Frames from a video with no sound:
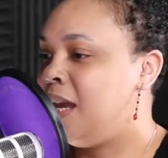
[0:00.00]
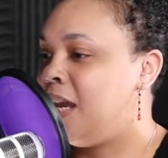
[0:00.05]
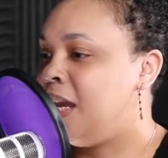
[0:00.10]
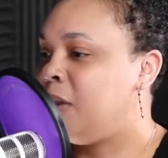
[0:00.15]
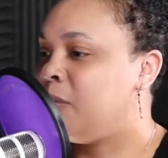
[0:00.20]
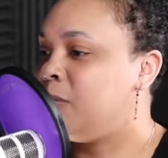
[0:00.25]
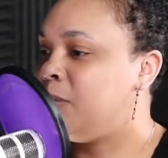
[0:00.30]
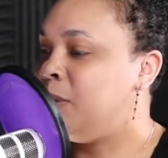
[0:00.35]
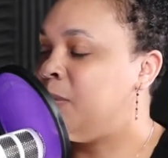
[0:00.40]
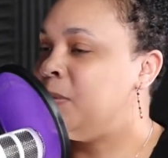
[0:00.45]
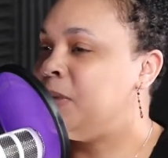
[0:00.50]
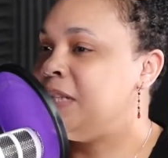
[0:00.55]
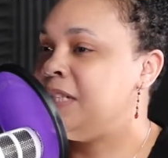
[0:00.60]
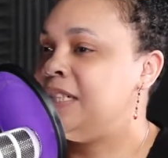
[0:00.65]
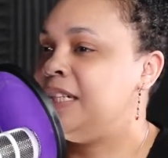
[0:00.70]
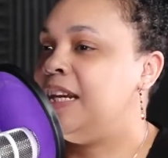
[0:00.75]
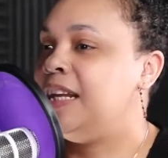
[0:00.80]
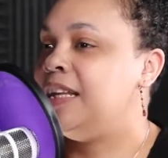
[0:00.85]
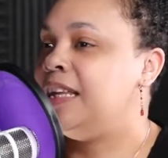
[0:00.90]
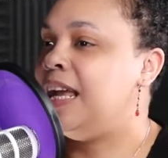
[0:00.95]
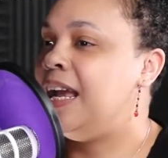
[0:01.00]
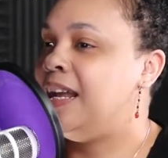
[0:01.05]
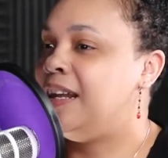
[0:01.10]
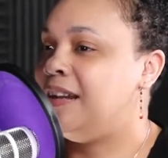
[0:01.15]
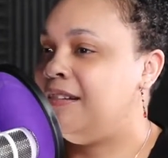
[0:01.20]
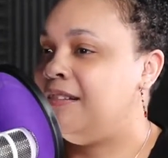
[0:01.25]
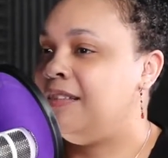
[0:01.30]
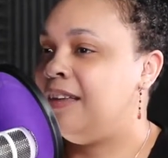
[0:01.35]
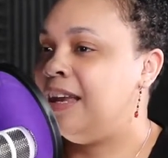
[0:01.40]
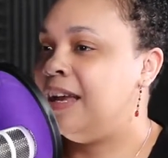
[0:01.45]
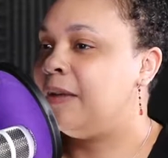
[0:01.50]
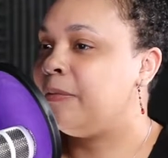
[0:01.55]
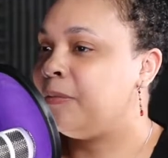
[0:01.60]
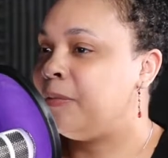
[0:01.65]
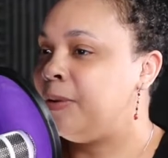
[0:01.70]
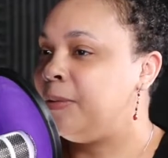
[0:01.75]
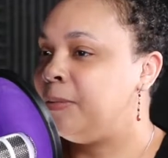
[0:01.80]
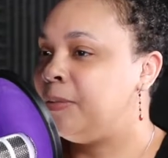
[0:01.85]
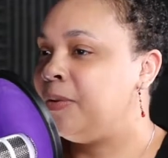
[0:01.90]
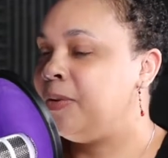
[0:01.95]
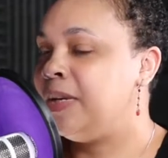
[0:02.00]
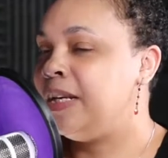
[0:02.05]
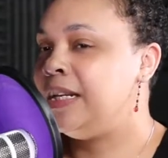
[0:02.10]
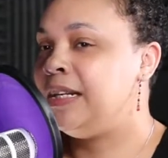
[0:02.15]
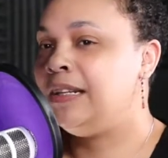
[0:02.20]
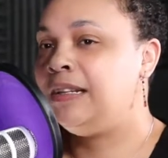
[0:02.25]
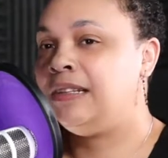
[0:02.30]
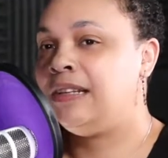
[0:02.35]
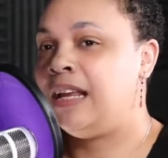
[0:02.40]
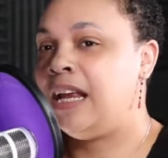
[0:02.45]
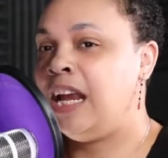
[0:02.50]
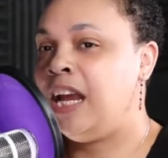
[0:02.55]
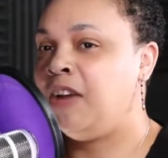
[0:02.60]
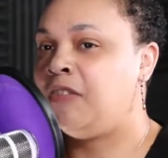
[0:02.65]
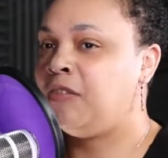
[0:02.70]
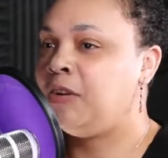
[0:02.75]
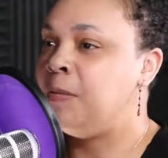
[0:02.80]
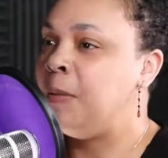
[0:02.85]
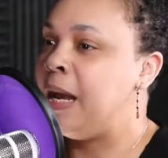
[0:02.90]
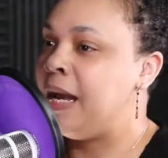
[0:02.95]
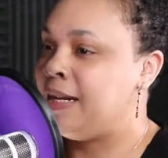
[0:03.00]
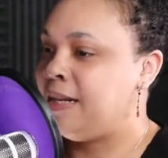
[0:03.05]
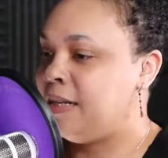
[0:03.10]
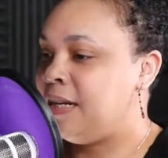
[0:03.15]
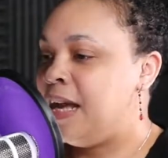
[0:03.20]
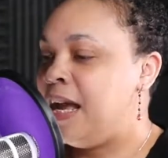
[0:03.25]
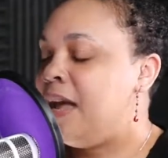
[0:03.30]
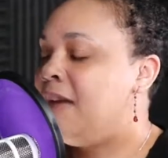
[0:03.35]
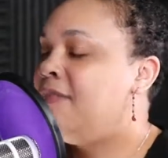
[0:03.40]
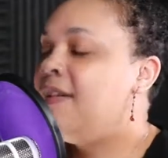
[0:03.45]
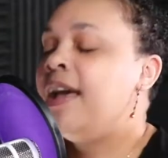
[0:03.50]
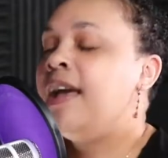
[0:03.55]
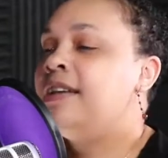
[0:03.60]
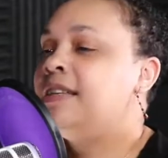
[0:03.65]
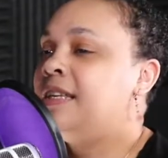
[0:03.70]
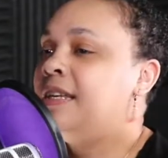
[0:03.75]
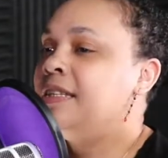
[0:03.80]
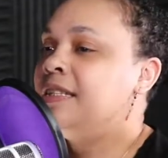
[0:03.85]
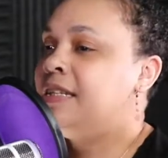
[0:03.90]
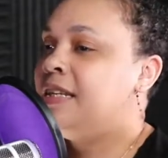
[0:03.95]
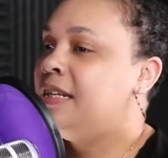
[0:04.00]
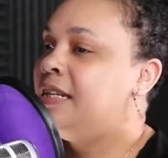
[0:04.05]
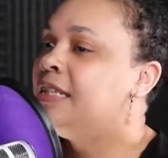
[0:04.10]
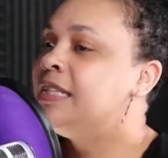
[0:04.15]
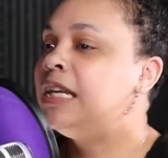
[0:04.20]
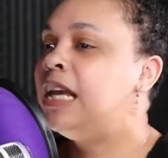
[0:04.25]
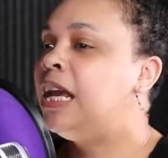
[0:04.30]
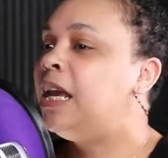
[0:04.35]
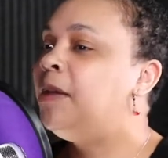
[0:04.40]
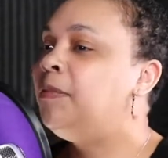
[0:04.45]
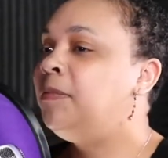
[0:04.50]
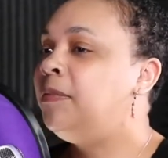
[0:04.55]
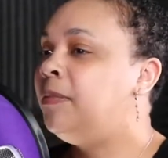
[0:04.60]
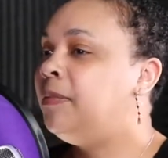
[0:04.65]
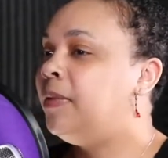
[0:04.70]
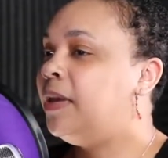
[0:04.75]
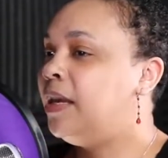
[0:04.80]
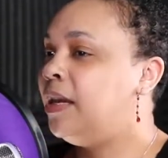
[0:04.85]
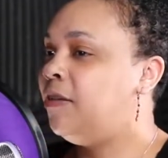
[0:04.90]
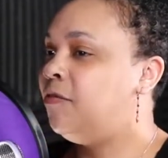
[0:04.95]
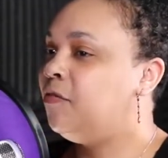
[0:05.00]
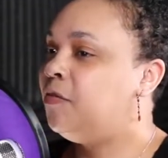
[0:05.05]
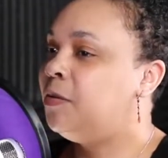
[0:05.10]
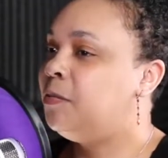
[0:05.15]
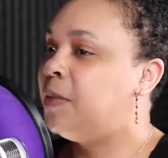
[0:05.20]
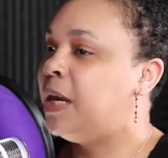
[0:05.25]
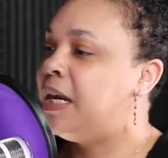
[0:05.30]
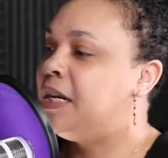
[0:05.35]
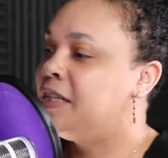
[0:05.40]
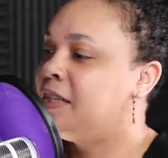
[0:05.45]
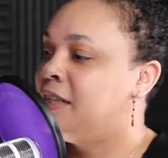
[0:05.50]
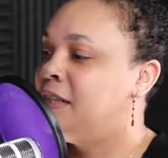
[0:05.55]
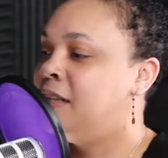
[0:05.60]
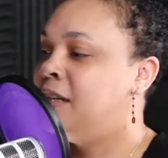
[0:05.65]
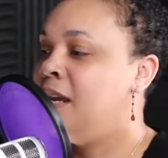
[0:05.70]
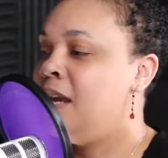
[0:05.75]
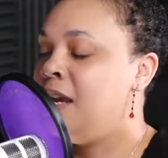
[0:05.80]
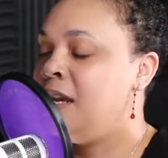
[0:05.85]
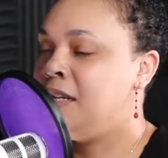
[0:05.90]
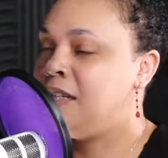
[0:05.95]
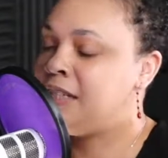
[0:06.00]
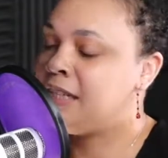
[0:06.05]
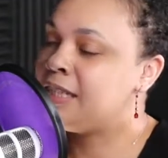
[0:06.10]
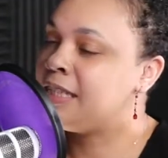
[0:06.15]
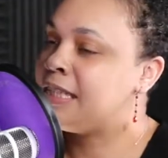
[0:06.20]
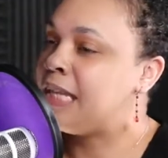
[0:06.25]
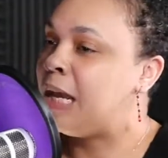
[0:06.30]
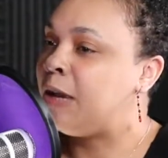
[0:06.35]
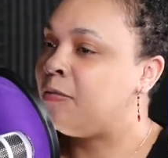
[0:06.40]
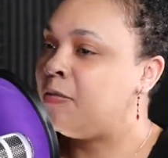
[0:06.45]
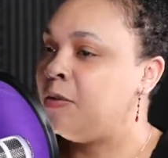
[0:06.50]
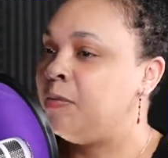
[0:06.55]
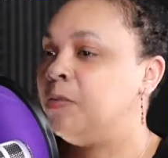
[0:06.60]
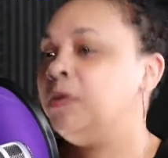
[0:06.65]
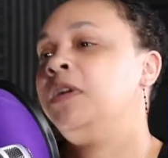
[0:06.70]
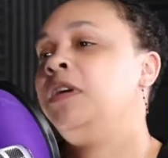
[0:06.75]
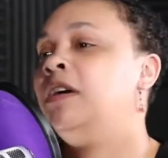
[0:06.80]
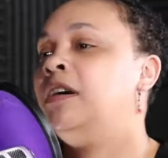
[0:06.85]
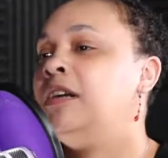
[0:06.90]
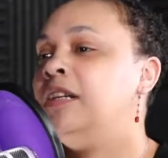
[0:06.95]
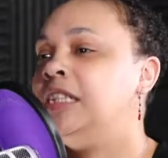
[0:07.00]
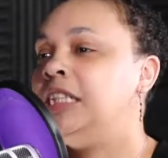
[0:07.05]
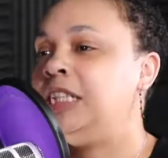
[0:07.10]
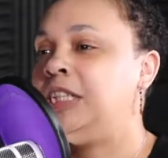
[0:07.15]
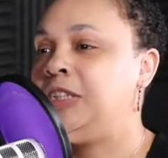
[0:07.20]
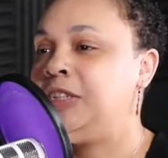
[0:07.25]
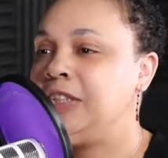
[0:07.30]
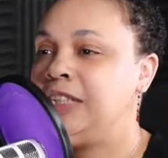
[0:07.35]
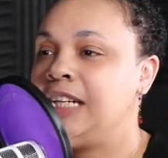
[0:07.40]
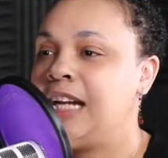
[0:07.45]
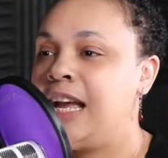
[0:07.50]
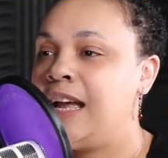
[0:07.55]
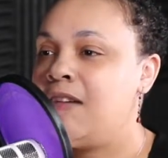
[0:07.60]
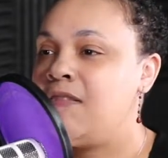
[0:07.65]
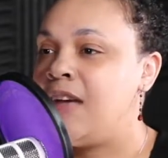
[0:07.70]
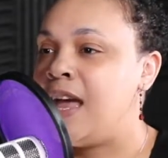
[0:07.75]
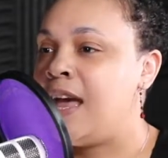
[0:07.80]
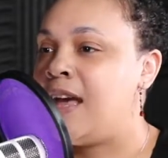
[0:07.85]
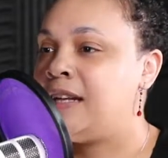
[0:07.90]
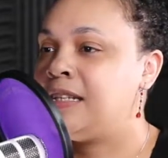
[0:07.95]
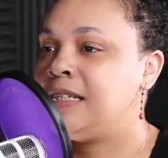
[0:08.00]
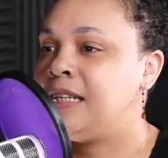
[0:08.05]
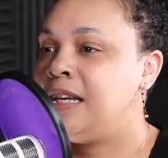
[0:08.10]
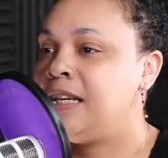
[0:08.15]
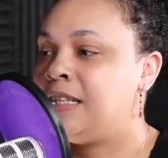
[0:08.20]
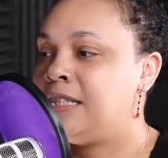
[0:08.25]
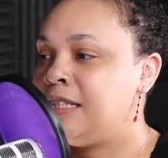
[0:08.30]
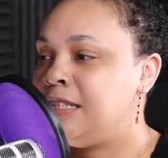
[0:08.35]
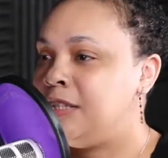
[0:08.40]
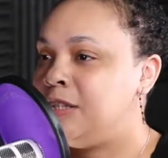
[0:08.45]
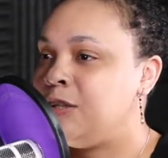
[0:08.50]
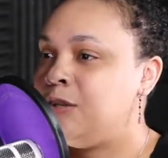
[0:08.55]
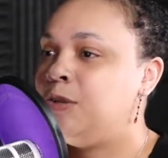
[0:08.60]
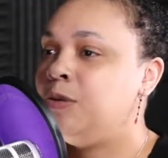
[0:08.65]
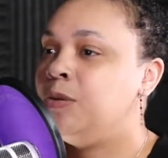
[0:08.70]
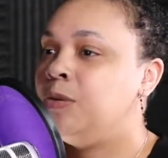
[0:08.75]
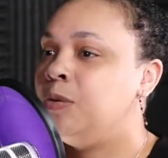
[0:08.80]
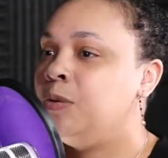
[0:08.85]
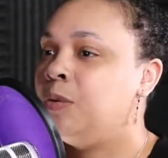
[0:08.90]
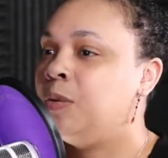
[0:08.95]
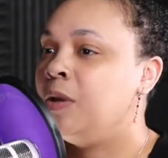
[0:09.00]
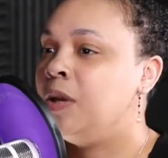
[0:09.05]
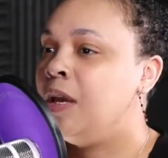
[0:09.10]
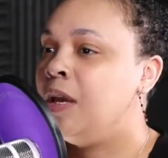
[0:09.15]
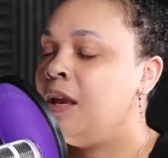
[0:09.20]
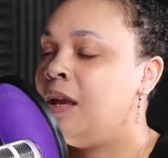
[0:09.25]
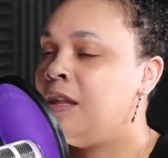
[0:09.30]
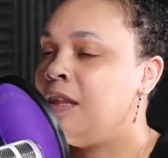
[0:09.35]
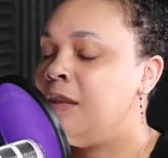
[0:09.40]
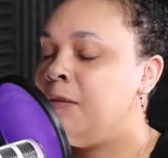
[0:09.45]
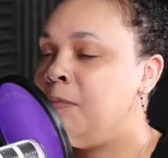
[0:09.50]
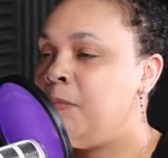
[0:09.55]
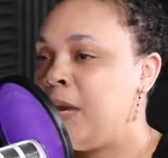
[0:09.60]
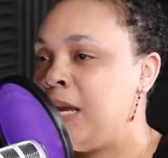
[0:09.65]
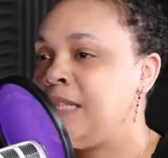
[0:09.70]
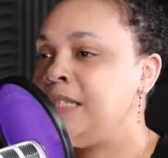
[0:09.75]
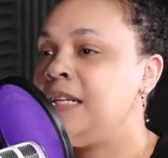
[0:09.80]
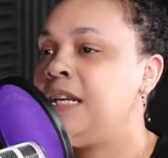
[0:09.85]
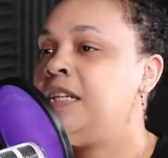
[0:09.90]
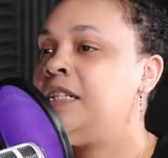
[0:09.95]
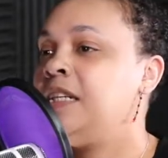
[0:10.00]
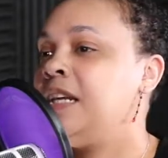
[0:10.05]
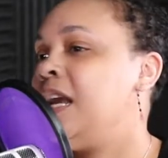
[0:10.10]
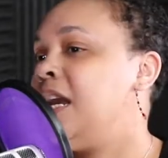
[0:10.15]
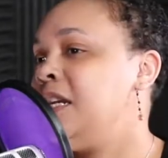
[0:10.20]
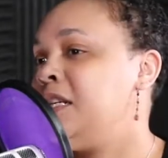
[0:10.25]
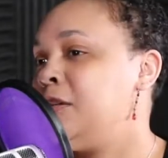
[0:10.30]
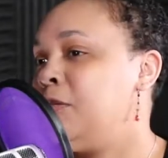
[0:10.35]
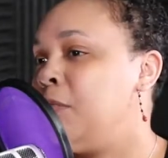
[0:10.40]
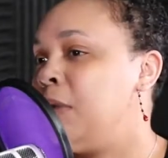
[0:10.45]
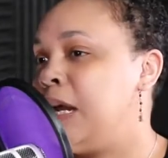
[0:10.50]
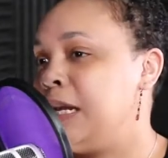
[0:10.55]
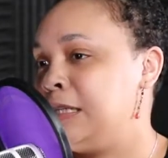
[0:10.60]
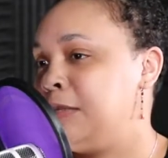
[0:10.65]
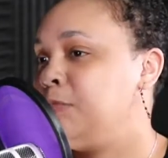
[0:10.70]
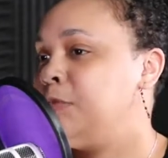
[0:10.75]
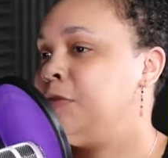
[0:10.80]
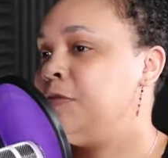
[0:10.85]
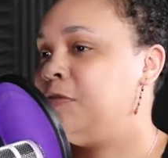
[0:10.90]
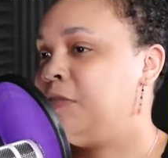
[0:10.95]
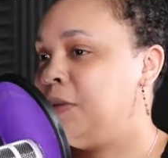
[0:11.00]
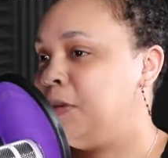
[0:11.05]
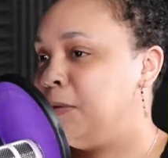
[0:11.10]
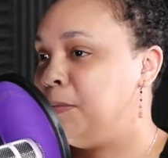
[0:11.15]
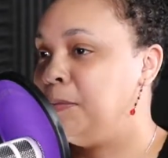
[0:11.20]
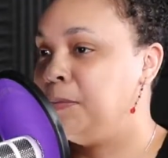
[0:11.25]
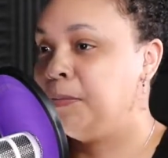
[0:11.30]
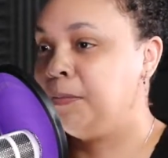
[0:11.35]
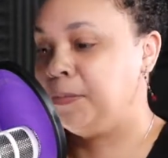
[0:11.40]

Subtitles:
And we want to shed light on that. We want everybody to have access to the same information, just like we want all children to have access to the best education possible for them.